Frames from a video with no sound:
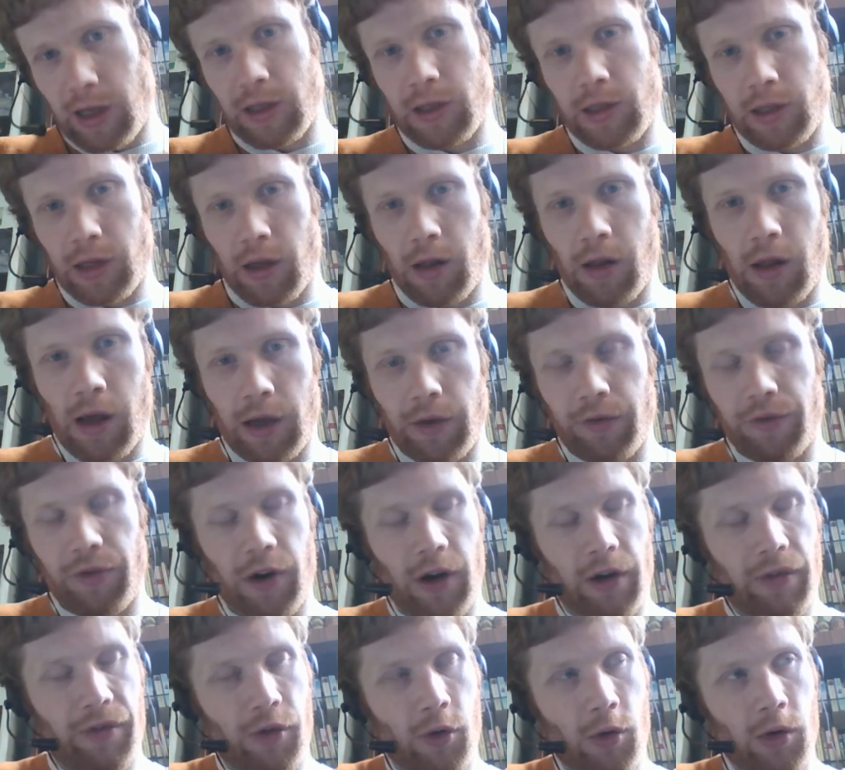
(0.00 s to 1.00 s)
that, say, last
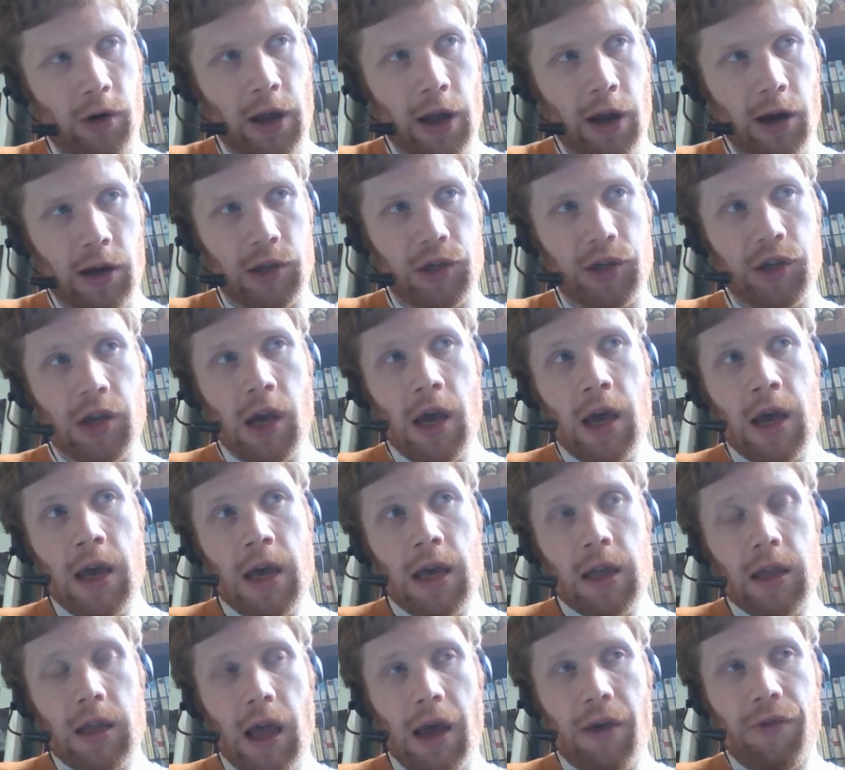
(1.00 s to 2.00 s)
three or four years.
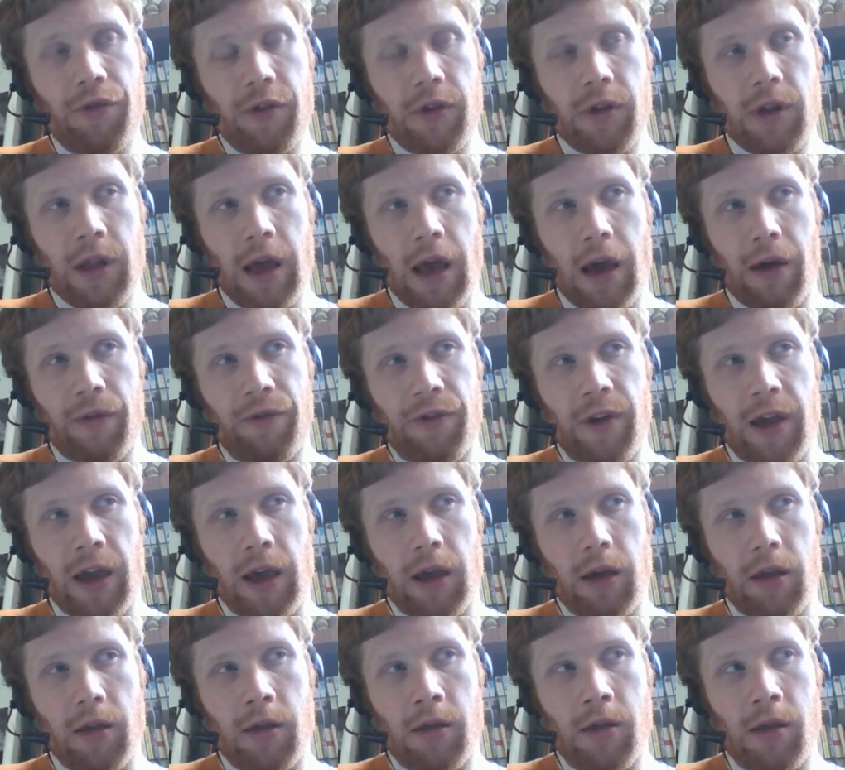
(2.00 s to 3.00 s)
Definitely, I
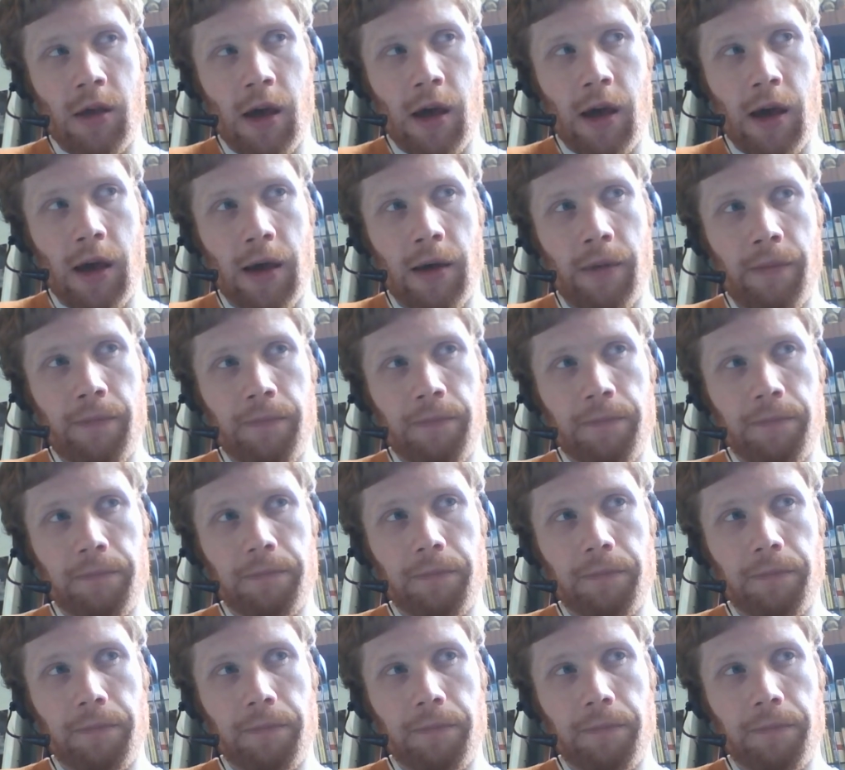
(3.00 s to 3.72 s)
think the